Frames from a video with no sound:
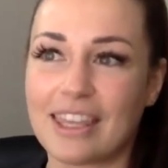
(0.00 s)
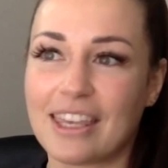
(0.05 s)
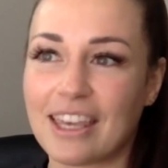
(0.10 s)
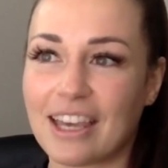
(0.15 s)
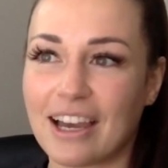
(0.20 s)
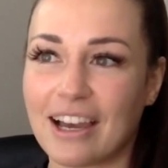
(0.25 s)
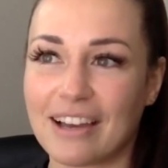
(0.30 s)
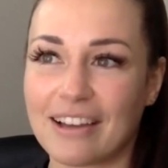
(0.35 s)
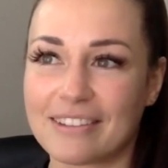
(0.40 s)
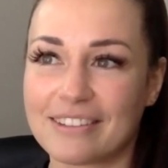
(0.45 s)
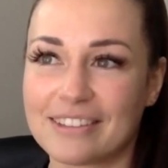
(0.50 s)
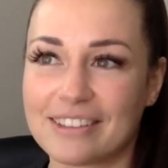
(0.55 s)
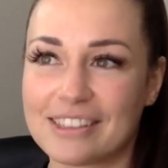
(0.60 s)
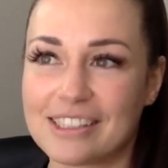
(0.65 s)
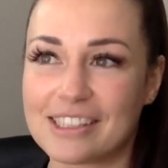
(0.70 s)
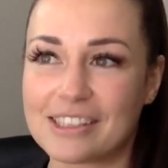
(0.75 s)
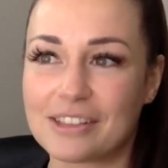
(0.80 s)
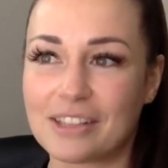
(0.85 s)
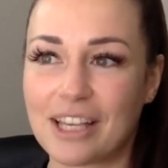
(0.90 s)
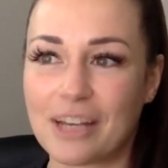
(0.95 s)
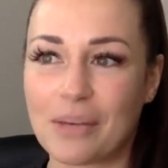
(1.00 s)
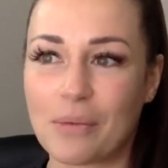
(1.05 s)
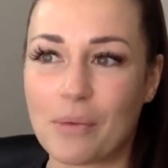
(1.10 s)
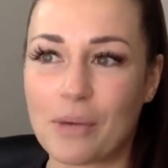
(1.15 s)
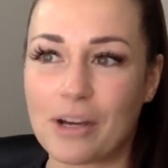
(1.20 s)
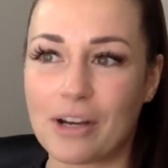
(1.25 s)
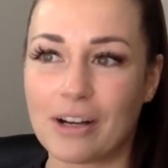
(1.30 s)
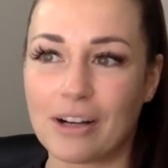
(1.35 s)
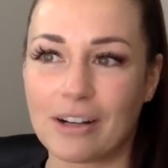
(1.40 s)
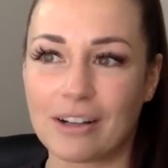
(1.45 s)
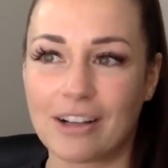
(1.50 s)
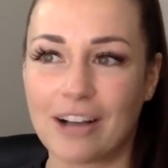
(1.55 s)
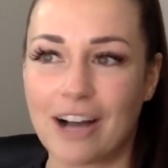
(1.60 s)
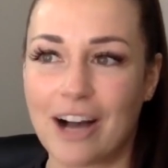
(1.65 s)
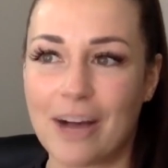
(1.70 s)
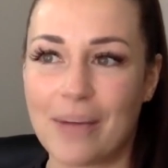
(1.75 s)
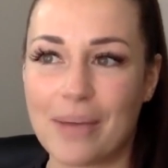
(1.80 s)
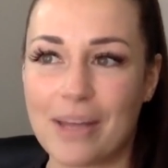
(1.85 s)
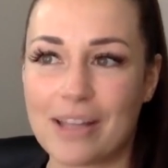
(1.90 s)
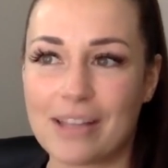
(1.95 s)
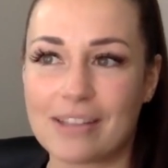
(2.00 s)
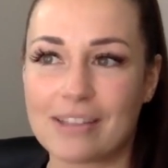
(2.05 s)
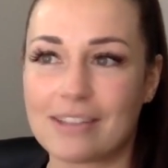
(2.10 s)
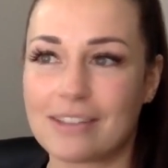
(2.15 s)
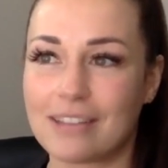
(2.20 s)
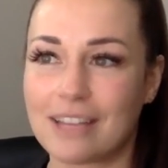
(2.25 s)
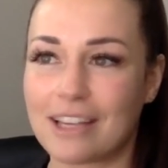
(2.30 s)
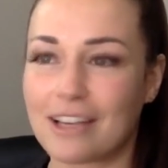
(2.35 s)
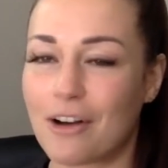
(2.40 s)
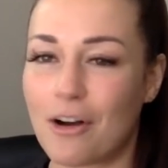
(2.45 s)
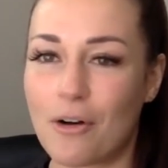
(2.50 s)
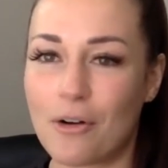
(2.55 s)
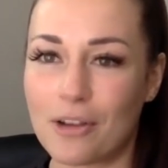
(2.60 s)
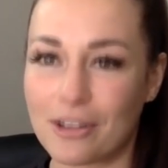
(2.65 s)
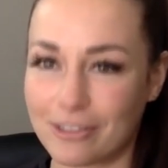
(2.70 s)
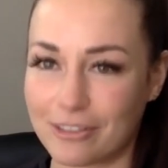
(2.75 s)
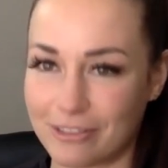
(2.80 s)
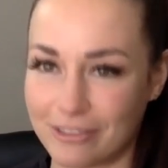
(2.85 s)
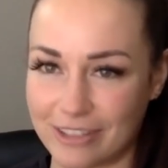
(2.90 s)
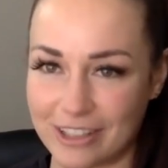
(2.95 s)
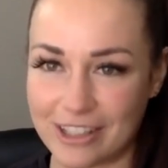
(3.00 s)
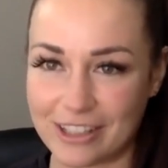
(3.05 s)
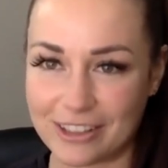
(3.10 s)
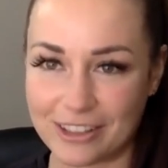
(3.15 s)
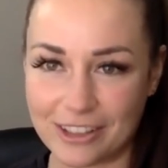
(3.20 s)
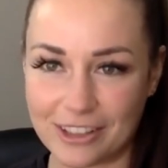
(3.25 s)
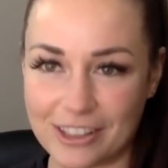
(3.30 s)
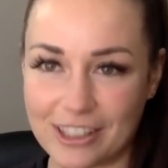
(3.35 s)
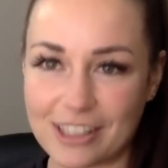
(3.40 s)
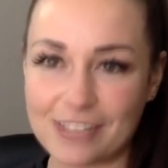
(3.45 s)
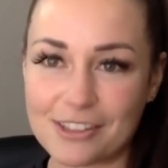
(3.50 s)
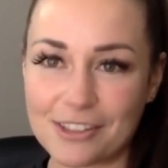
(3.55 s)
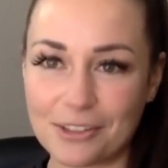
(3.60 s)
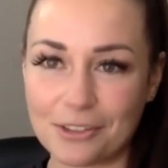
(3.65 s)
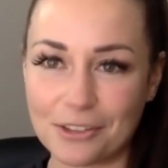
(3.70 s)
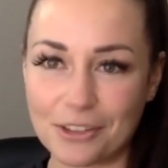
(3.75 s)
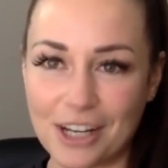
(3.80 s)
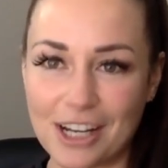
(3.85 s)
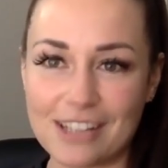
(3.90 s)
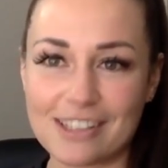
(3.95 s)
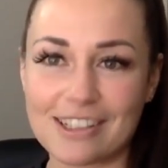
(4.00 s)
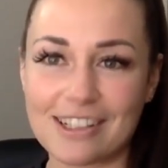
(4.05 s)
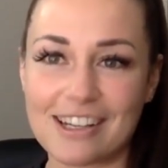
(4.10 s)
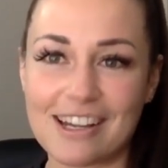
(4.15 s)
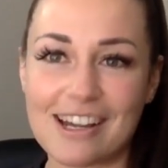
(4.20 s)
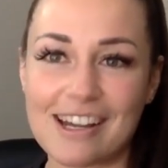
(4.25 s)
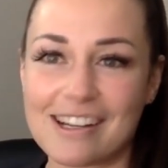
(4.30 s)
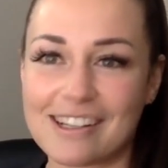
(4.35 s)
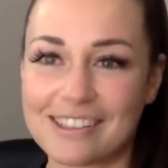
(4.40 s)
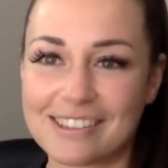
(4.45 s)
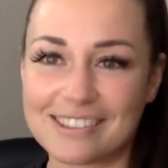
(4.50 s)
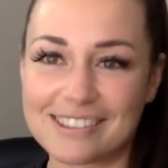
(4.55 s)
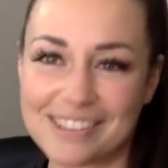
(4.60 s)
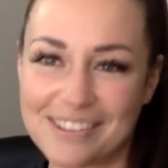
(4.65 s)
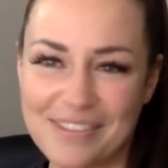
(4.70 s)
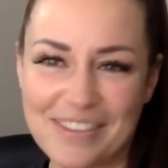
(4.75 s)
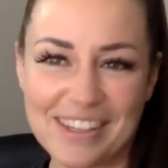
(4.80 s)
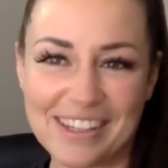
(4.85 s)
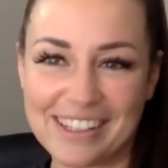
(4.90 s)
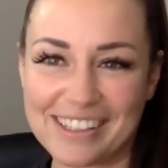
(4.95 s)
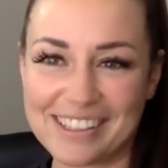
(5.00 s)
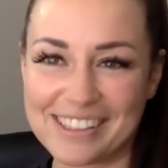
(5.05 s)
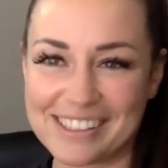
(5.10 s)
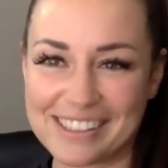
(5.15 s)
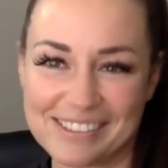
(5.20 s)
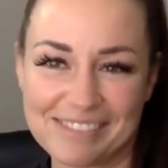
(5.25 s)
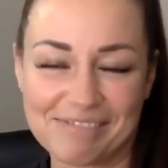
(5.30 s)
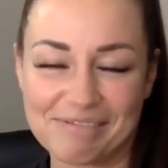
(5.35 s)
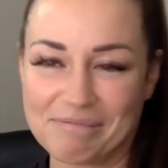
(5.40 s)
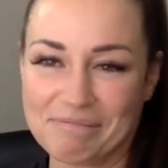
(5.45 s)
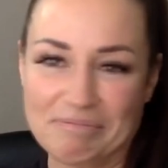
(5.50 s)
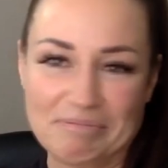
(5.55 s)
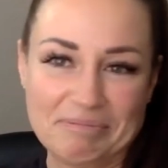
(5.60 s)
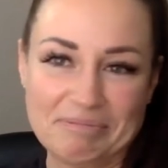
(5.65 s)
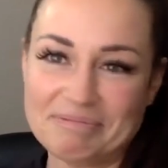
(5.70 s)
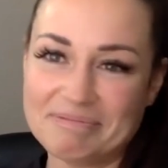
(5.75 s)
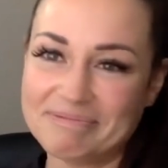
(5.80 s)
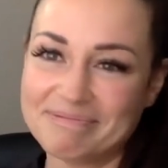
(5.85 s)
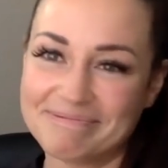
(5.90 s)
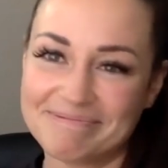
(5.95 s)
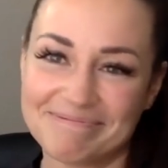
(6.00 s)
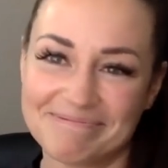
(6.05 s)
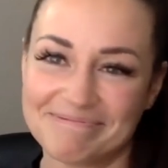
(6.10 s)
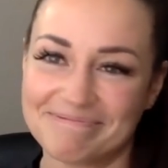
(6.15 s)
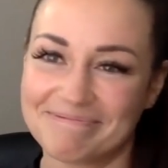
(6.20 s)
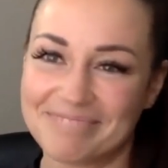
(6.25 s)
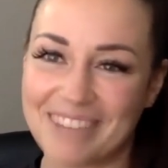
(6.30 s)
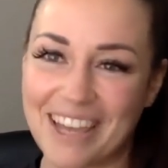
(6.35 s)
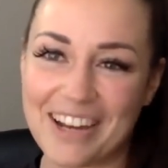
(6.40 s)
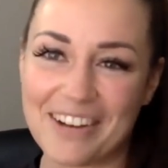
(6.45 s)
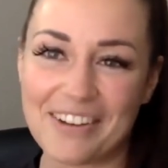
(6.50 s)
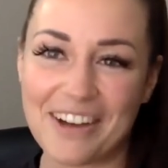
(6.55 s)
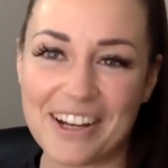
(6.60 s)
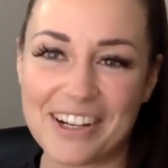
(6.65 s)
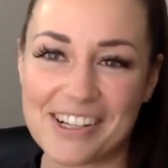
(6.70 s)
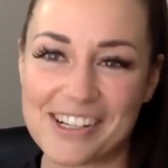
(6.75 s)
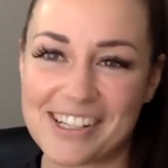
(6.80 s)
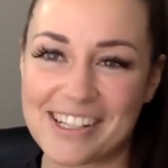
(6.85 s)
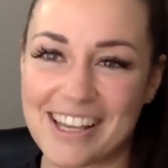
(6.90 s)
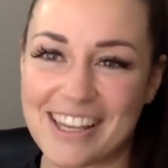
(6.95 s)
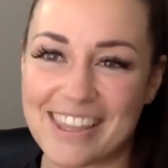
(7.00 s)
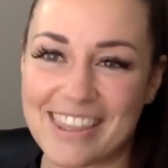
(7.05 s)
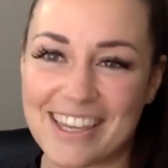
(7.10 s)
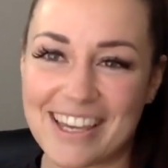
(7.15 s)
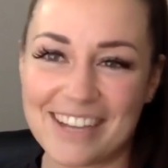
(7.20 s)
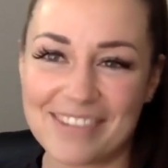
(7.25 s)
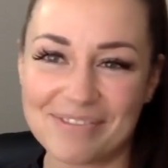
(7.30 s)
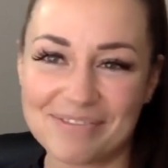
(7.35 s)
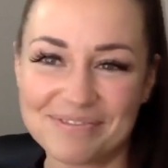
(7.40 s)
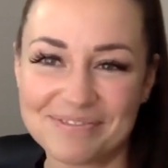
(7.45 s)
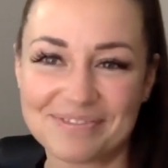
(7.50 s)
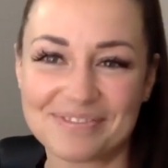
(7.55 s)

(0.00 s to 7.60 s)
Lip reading: yeah, just like weird comments like, oh, your feet are looking so great today or something. I don't understand that.